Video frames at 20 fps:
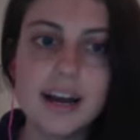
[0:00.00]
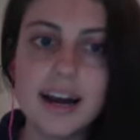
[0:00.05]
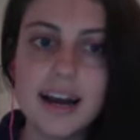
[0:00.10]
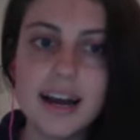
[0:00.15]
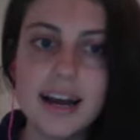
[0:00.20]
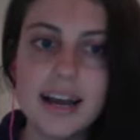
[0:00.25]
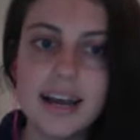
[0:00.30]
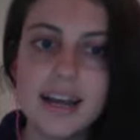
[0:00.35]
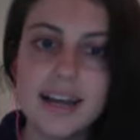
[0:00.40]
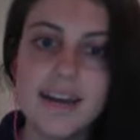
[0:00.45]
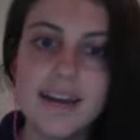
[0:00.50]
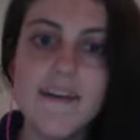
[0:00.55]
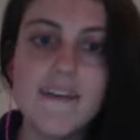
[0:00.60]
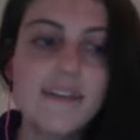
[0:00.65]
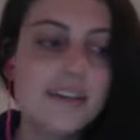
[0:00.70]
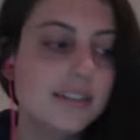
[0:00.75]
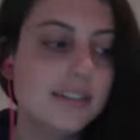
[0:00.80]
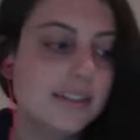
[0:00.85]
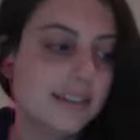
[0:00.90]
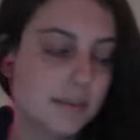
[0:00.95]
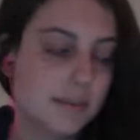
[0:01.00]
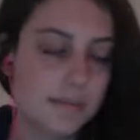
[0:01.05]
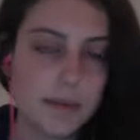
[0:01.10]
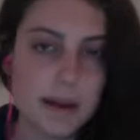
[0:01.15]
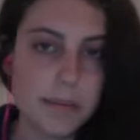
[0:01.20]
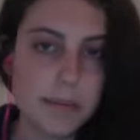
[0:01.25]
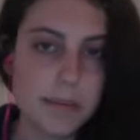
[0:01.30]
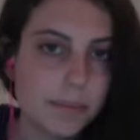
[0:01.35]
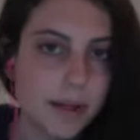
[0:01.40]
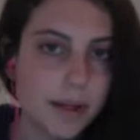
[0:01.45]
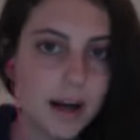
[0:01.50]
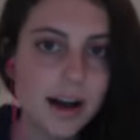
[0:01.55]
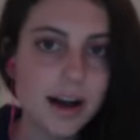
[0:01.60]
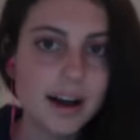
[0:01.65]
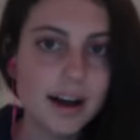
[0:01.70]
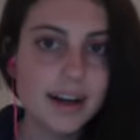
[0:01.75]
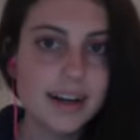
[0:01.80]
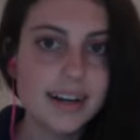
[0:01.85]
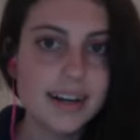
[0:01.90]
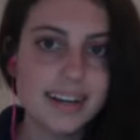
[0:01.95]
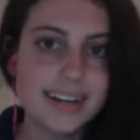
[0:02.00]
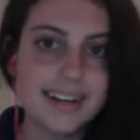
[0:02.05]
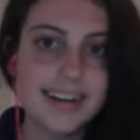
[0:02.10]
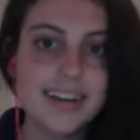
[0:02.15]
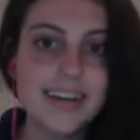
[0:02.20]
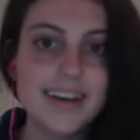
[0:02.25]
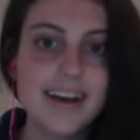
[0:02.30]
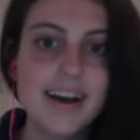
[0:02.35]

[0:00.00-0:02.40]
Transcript: I started my blog, and